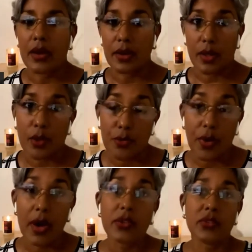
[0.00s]
and another
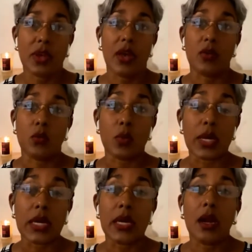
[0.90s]
for us, and
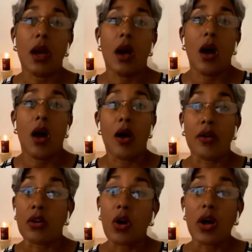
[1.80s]
we
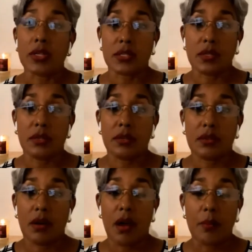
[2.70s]
are not
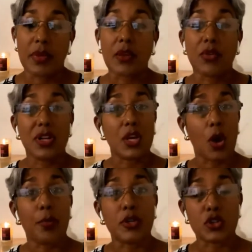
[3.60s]
given
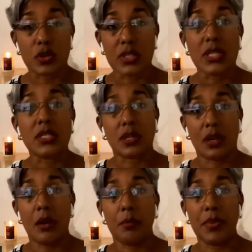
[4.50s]
the opportunity to
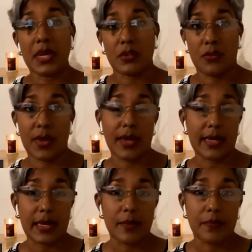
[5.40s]
compete
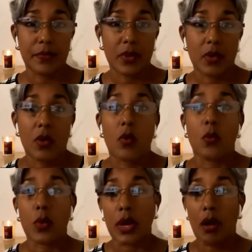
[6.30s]
fairly.
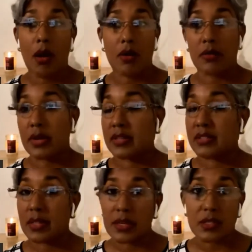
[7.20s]
They
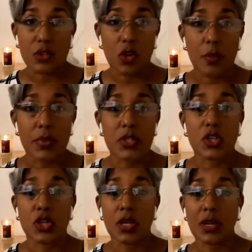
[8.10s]
see us as
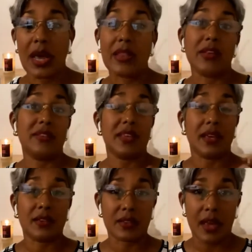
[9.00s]
competition, and they
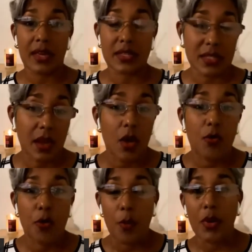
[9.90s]
see us as
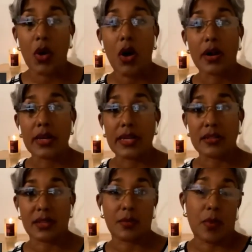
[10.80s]
former
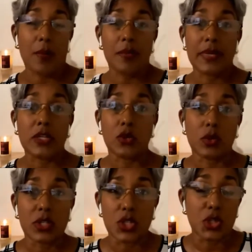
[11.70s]
colonies that probably
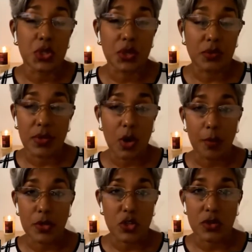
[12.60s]
don't deserve the
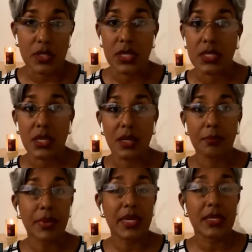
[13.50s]
opportunity to
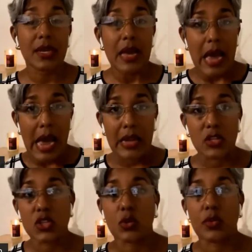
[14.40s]
compete.
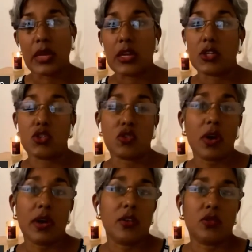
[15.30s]
And so they
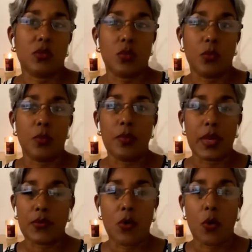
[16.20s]
destroy us
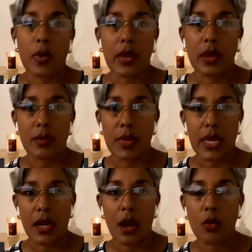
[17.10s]
before we can
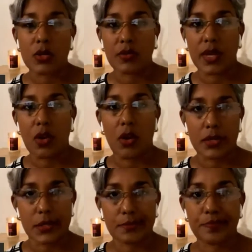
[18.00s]
make it out of the
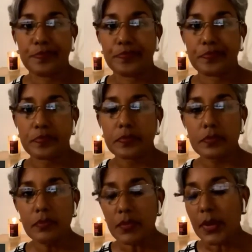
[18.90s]
cot,
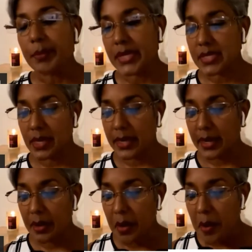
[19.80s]

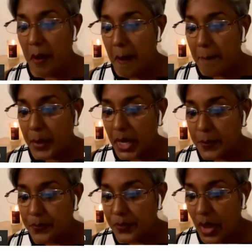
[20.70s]
basically.
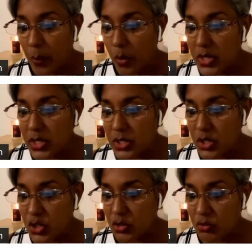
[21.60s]
But I wanted
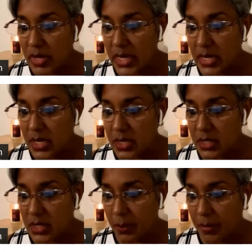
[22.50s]
to just read
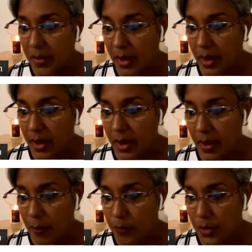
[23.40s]
something
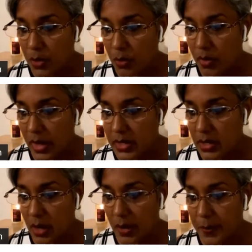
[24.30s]
here for you
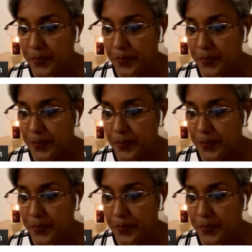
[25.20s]
that